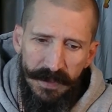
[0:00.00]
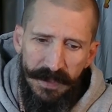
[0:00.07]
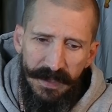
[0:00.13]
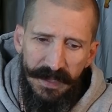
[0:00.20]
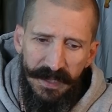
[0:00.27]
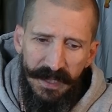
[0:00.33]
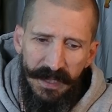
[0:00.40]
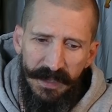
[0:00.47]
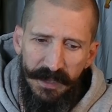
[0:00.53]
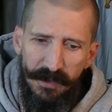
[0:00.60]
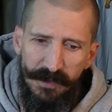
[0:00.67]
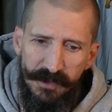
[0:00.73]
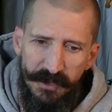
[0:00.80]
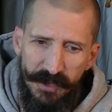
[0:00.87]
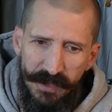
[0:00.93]
And again,
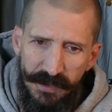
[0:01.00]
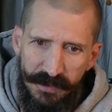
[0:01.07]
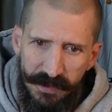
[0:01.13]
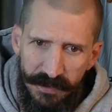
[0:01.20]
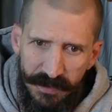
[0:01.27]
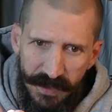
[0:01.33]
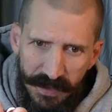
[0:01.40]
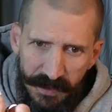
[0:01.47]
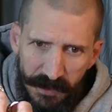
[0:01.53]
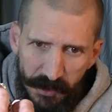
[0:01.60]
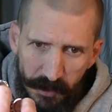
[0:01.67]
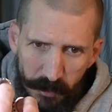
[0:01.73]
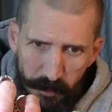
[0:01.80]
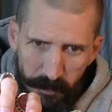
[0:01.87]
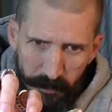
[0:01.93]
here's just a tiny
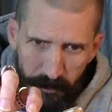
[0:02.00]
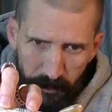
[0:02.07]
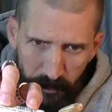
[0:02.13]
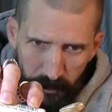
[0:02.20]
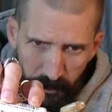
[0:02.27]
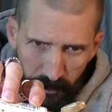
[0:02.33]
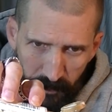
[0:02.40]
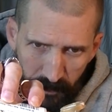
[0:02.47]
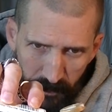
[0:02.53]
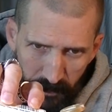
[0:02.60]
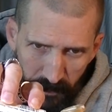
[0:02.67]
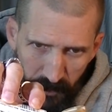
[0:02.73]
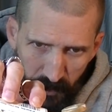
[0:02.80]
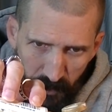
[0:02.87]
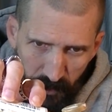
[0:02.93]
little
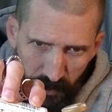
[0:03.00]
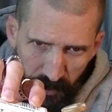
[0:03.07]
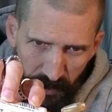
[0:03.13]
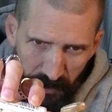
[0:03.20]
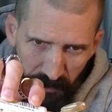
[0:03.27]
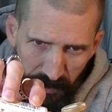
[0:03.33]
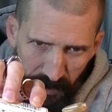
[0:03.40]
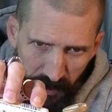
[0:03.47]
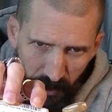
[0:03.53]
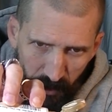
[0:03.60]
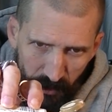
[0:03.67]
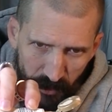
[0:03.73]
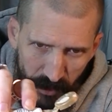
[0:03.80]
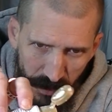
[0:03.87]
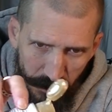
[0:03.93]
not even a
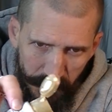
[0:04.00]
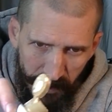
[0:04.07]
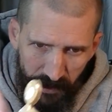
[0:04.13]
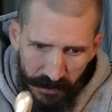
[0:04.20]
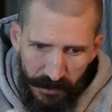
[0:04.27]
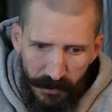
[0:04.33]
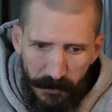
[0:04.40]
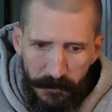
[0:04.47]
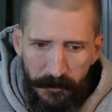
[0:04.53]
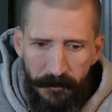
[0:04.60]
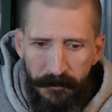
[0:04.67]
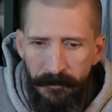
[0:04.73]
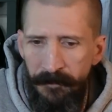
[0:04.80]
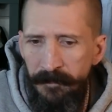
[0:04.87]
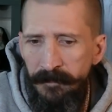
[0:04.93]
whole drop. There you
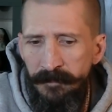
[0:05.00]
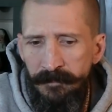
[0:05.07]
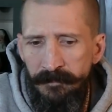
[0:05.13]
go.